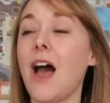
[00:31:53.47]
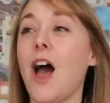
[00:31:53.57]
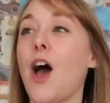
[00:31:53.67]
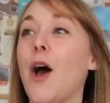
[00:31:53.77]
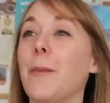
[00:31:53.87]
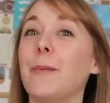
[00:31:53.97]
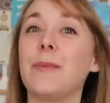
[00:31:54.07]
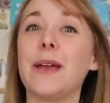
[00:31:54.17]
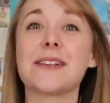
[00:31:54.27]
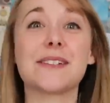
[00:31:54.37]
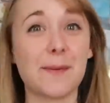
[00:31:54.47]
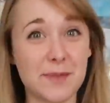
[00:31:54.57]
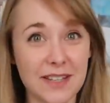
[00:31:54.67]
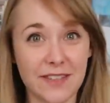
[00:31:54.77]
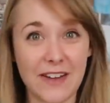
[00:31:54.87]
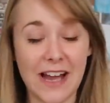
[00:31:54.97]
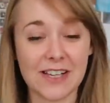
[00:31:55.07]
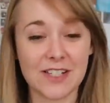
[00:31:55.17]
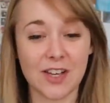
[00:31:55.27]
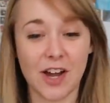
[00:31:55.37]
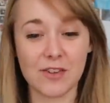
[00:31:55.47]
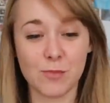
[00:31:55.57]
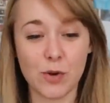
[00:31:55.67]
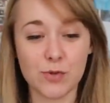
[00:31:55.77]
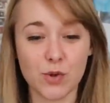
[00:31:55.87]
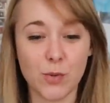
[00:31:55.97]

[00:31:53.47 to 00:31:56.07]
Accepting the fact that I won't